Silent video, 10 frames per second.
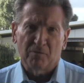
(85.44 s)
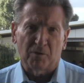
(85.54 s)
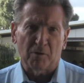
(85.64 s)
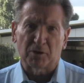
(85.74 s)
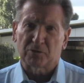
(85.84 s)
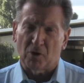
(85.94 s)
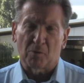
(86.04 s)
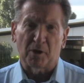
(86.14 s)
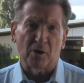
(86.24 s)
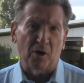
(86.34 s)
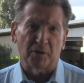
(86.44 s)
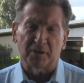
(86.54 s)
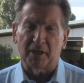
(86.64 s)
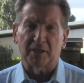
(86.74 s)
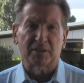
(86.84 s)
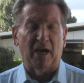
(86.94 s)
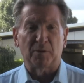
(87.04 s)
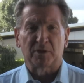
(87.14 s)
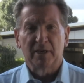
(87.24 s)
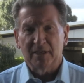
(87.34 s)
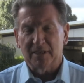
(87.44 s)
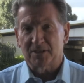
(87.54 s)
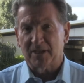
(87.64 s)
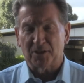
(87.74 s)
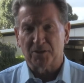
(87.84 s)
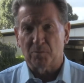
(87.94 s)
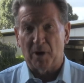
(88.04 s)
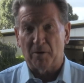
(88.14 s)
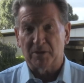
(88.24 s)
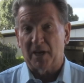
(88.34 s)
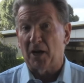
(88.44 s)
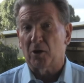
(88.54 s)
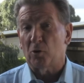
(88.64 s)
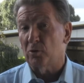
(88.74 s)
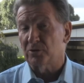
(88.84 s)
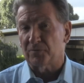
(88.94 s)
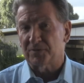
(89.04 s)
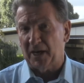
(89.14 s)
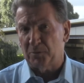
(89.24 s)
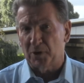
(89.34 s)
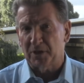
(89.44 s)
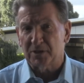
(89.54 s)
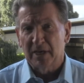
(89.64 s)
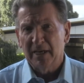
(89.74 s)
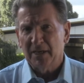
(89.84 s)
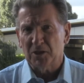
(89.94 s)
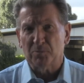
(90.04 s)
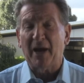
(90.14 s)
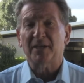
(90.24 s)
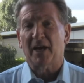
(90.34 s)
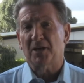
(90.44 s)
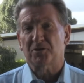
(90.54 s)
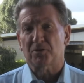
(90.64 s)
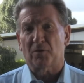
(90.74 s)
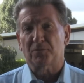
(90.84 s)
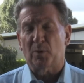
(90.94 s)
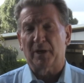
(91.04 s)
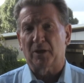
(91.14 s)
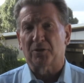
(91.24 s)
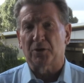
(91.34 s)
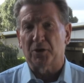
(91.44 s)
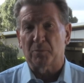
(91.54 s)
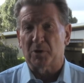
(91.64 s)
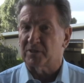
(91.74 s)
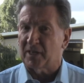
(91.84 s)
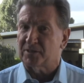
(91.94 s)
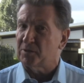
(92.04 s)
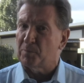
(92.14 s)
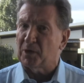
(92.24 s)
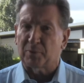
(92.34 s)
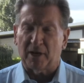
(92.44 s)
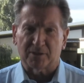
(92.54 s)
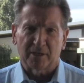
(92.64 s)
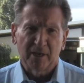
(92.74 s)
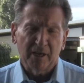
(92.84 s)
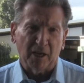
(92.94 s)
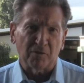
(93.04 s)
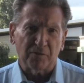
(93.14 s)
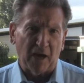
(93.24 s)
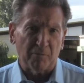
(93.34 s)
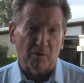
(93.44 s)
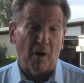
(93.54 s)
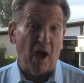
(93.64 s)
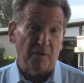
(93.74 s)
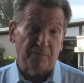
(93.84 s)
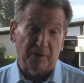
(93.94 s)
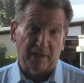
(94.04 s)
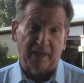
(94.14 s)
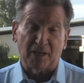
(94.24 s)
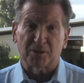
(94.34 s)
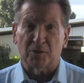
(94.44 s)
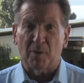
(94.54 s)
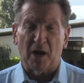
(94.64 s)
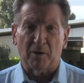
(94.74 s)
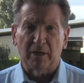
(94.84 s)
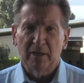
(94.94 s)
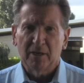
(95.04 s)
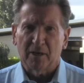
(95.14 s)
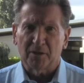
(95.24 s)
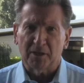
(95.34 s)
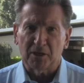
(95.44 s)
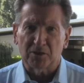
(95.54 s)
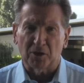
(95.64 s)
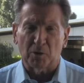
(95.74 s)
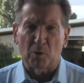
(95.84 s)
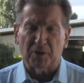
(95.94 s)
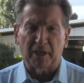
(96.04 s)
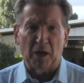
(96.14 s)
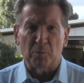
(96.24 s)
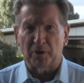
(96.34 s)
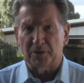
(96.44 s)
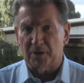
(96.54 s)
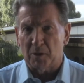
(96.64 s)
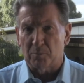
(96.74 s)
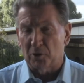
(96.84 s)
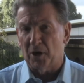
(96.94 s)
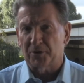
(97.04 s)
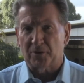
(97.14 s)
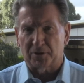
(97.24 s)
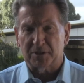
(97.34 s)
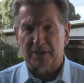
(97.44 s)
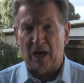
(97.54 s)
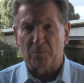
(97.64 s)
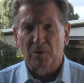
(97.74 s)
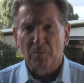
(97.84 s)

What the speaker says: Very strong behind the tapes is Gus and Murray. He's the only horse off 10 metres. His main dangers are off 20 and 30 metres, so that's a big plus in favour of a fitter Gus and Murray. I think he's certainly worth a gamble in the Bulleye Trotters Cup.